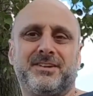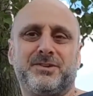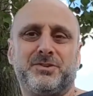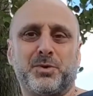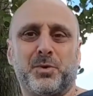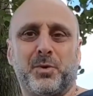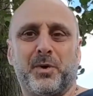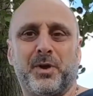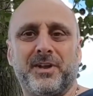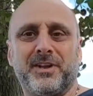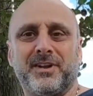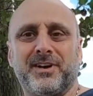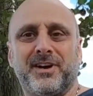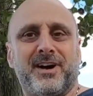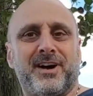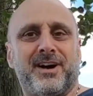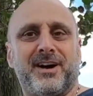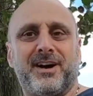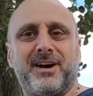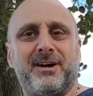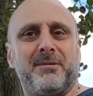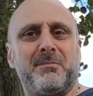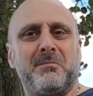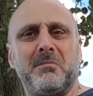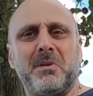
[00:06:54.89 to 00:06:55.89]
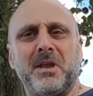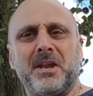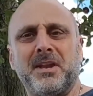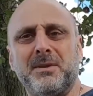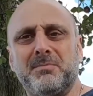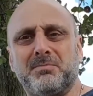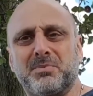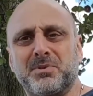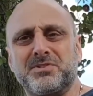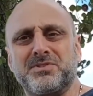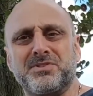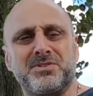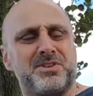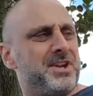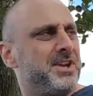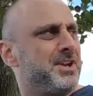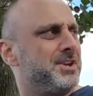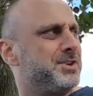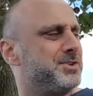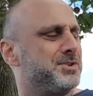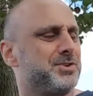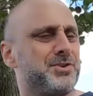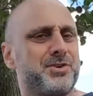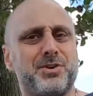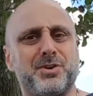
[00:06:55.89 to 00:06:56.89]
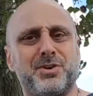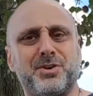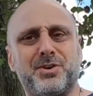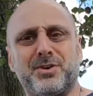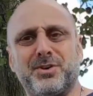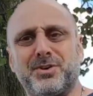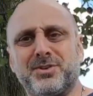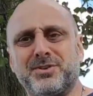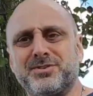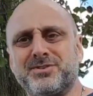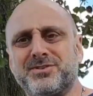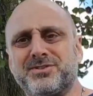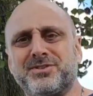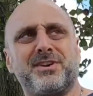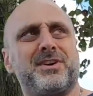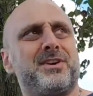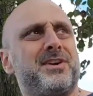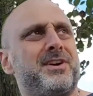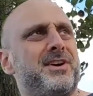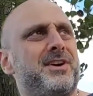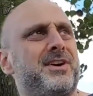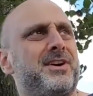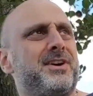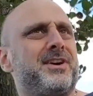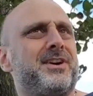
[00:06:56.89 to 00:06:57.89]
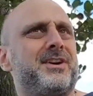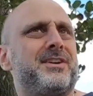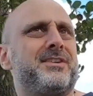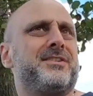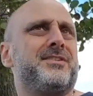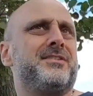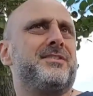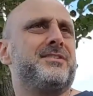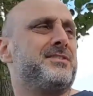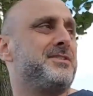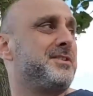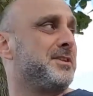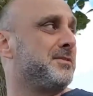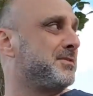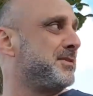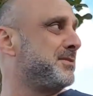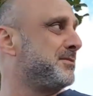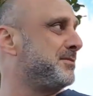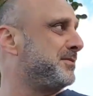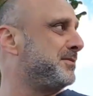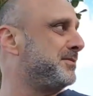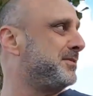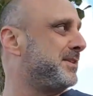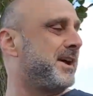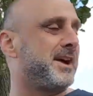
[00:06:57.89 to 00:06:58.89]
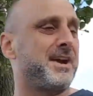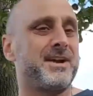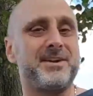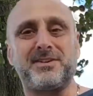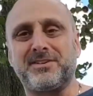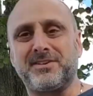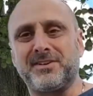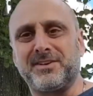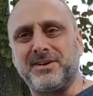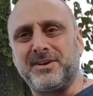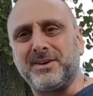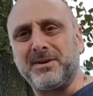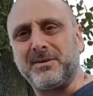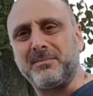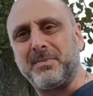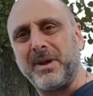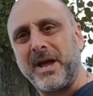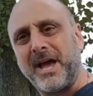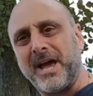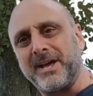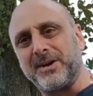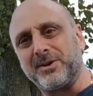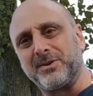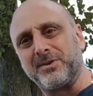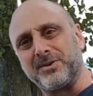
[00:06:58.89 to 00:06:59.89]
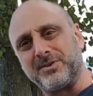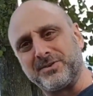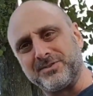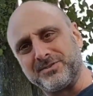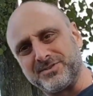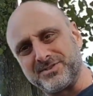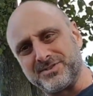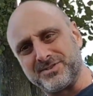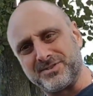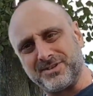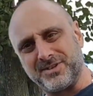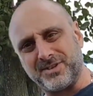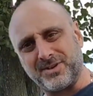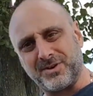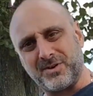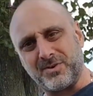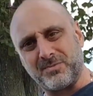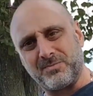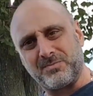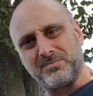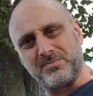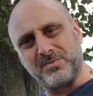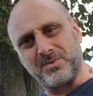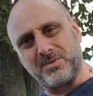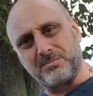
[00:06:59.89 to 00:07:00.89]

doing uh, many procedures, uh, different flight uh, patterns, you know,